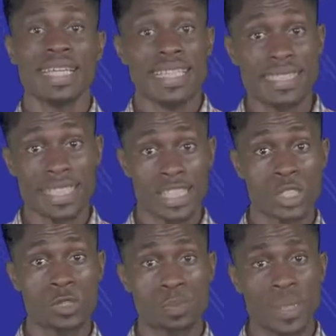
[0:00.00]
It is
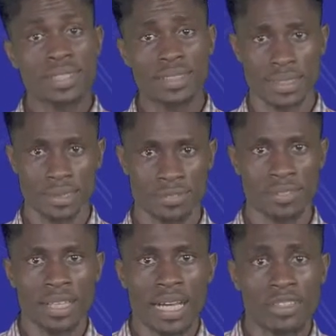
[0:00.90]
expensive
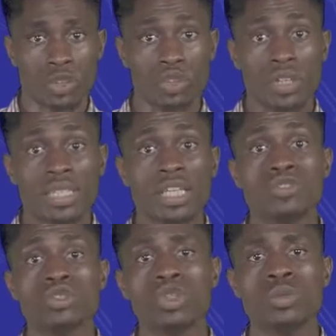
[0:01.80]
and does not give
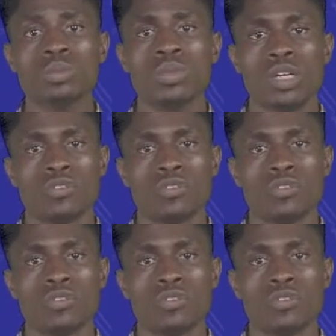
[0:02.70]
room